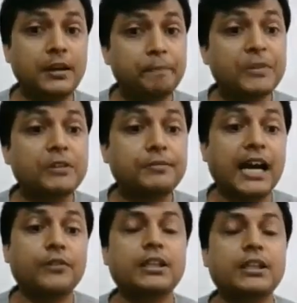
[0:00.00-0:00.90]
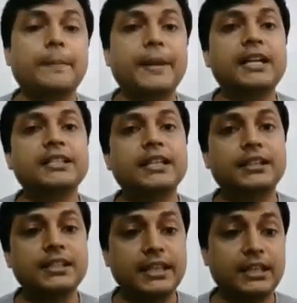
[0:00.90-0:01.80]
in flowering plants,
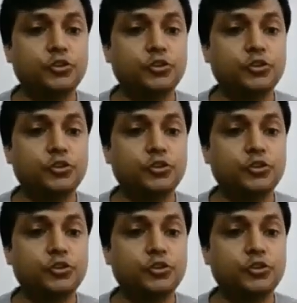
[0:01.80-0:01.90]
that is